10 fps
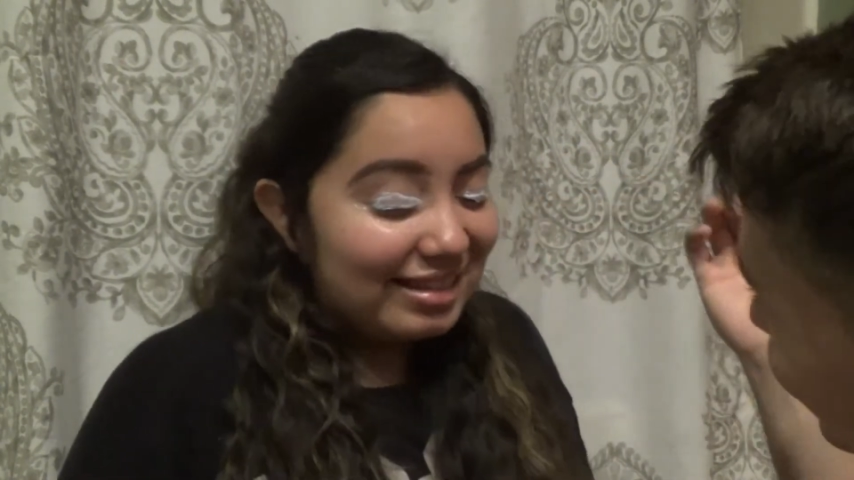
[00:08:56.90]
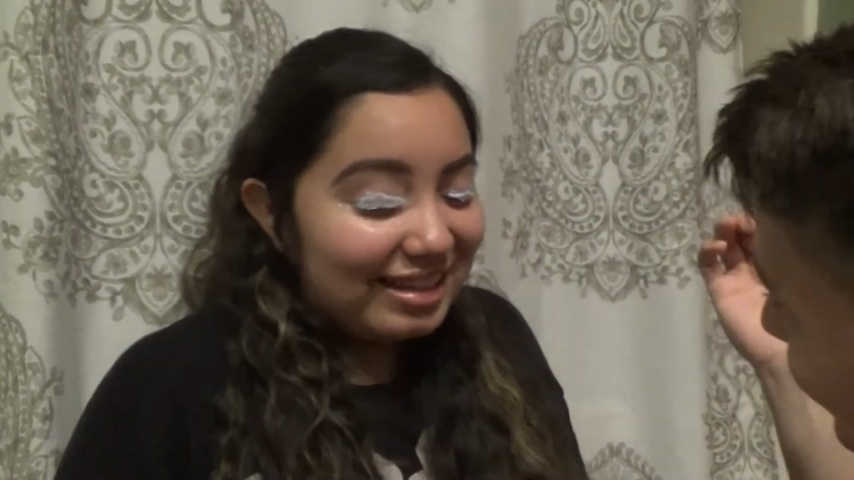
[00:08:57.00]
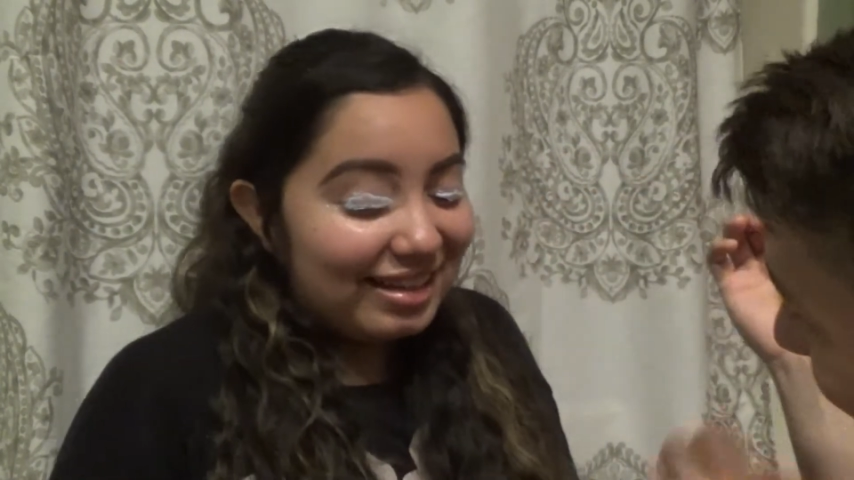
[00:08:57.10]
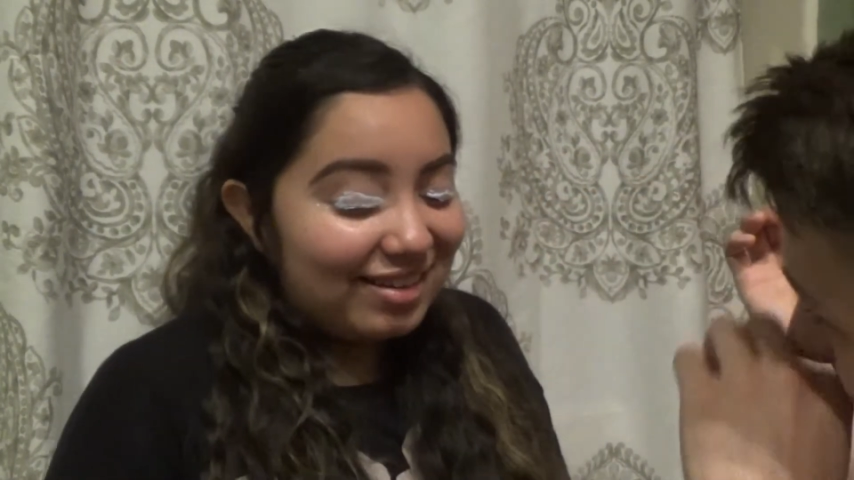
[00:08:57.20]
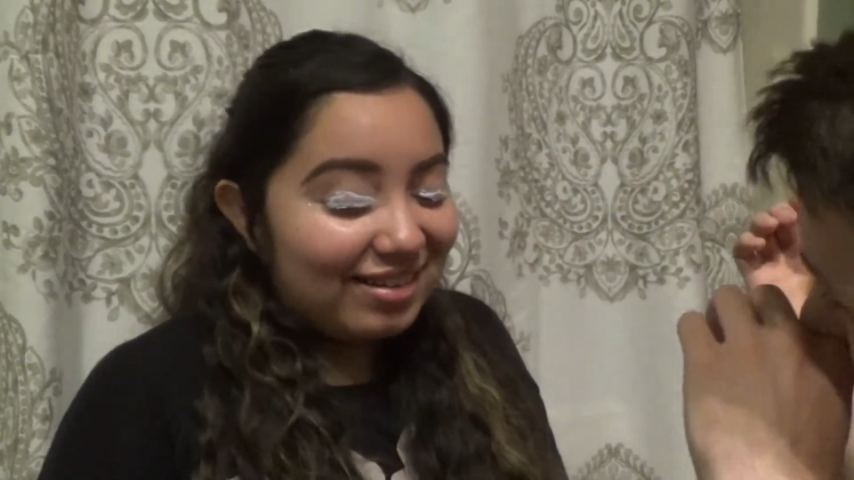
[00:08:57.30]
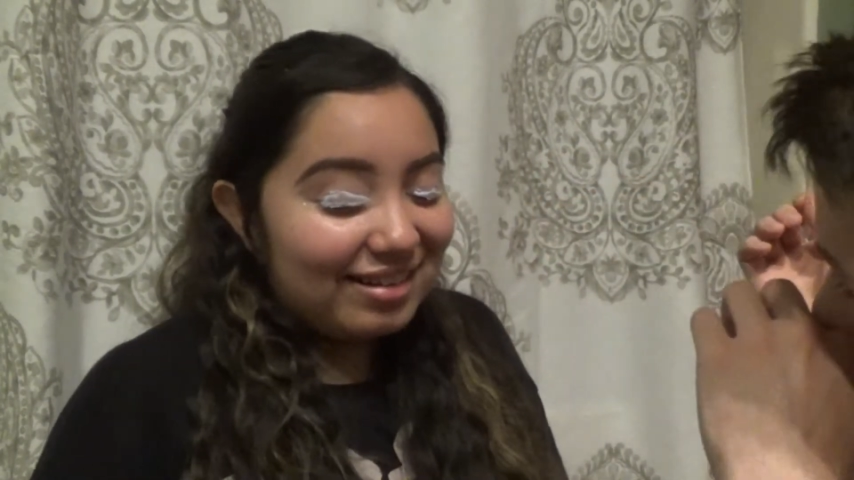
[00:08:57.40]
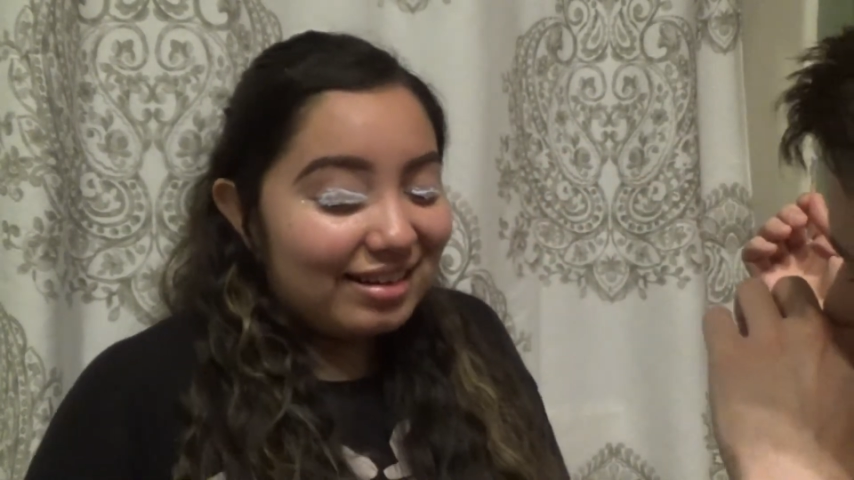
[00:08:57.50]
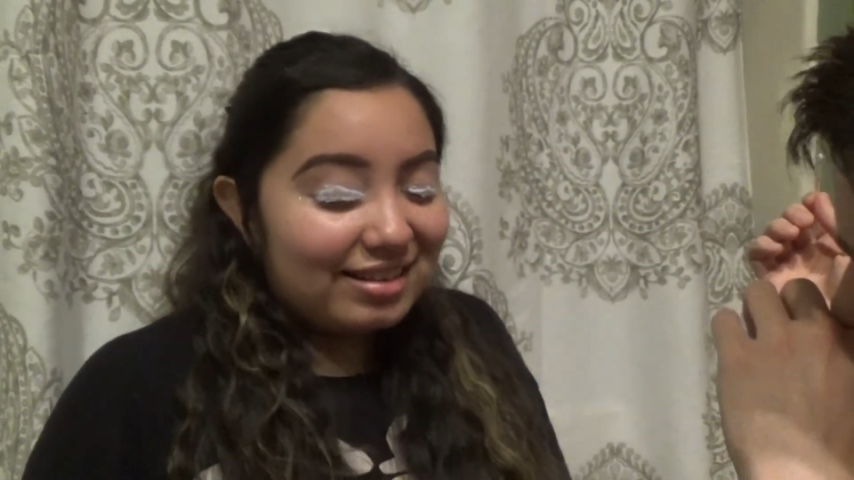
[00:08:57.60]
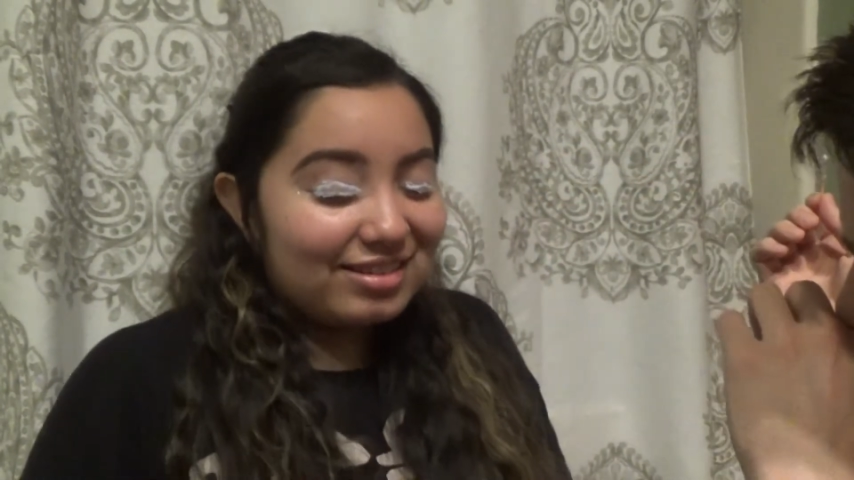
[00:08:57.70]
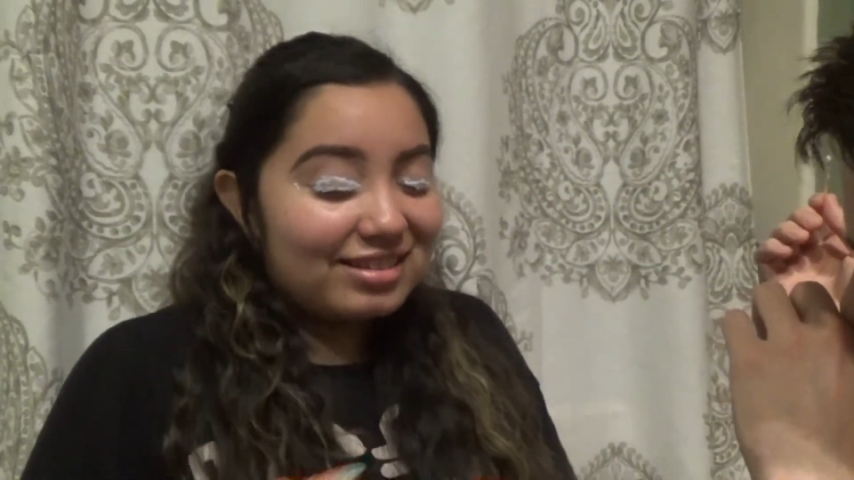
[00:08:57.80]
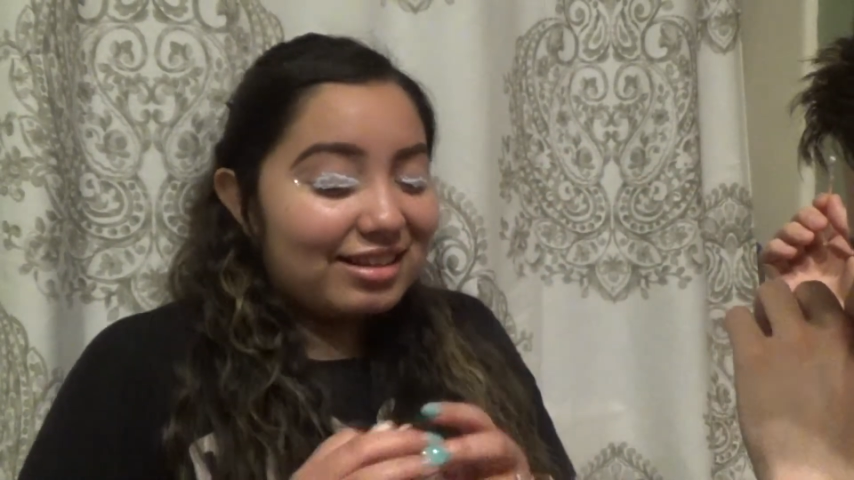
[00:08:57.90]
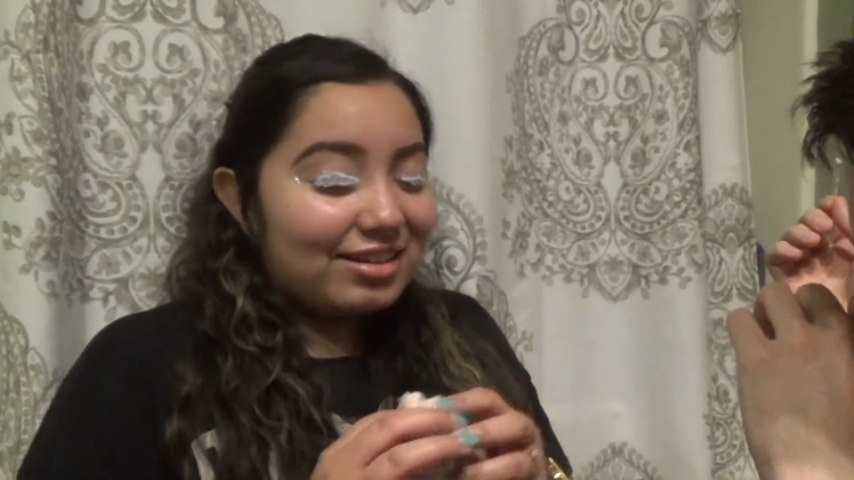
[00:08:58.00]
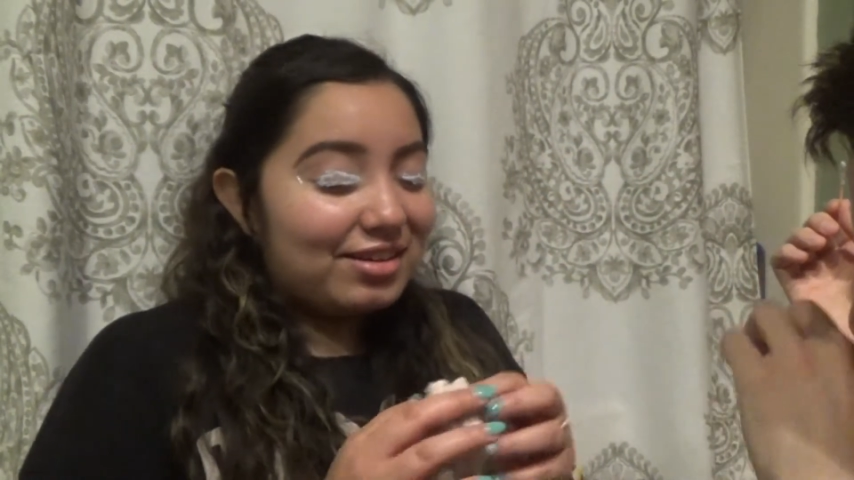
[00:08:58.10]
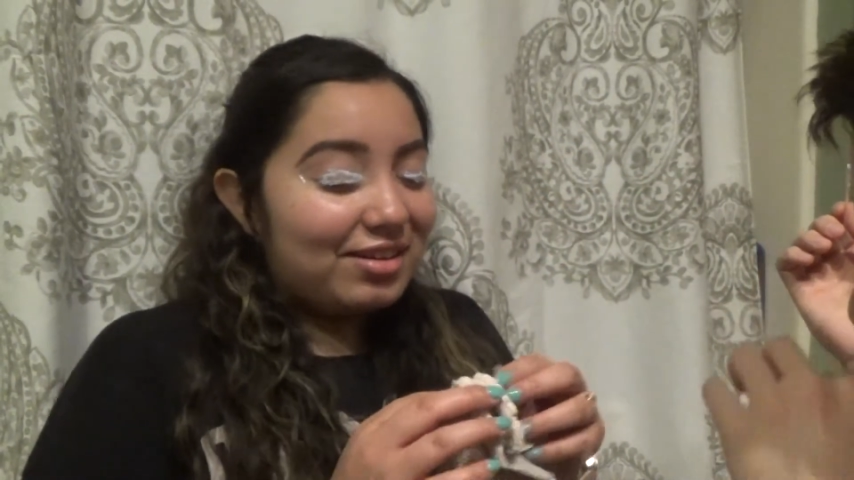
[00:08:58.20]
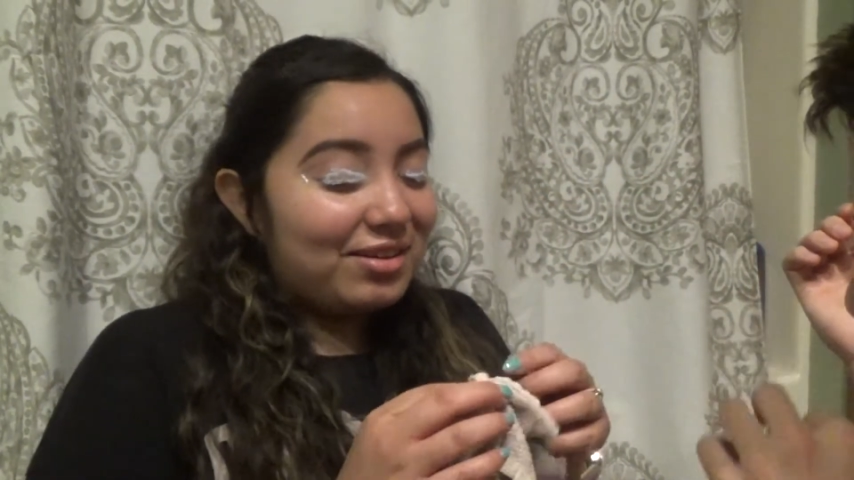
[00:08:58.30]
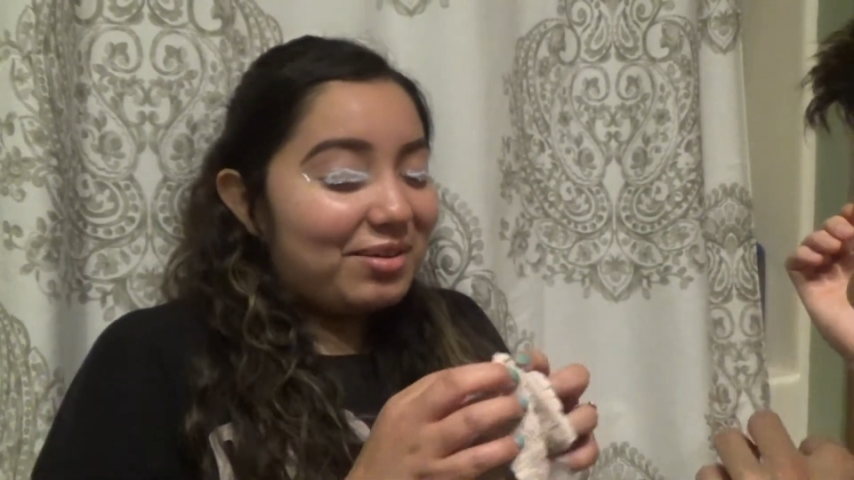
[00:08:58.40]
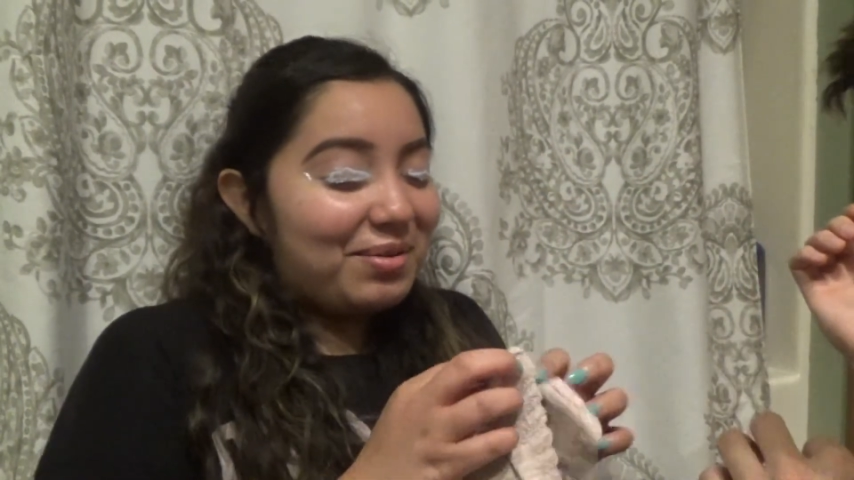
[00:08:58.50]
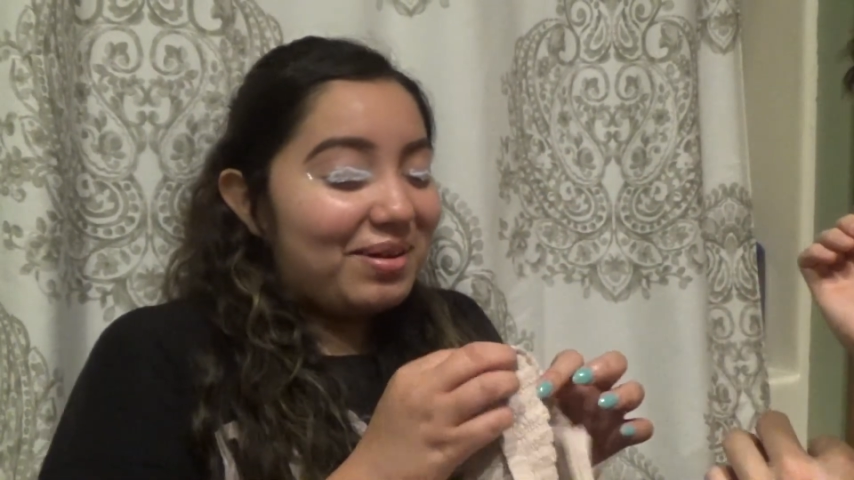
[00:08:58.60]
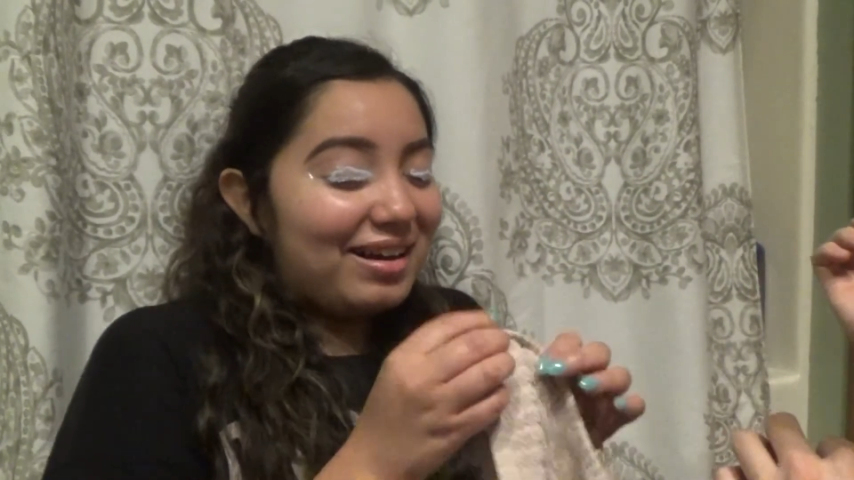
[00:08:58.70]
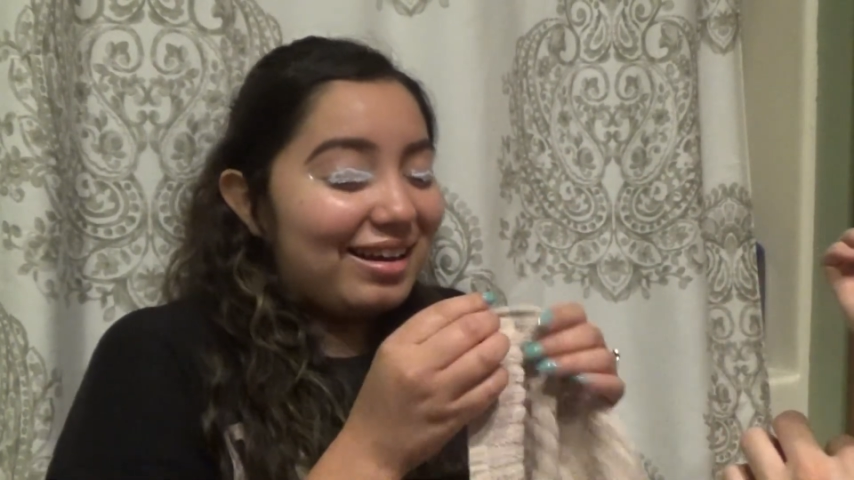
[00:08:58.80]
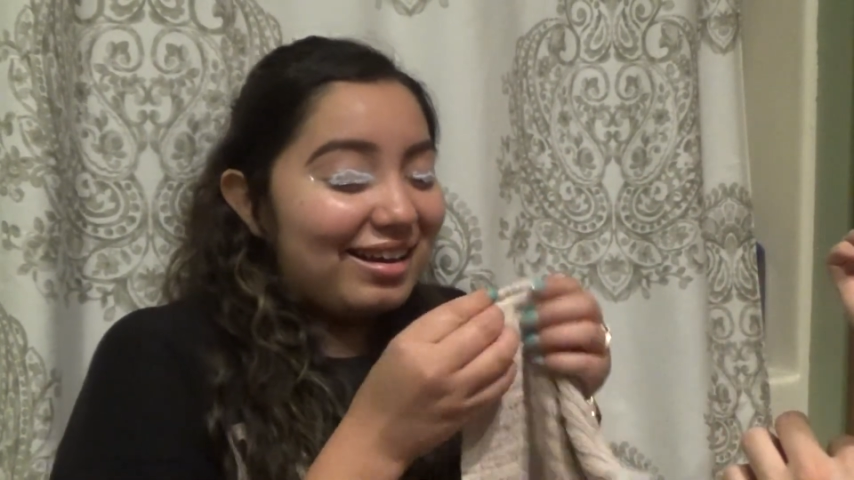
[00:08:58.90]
Hang on, there's like goo.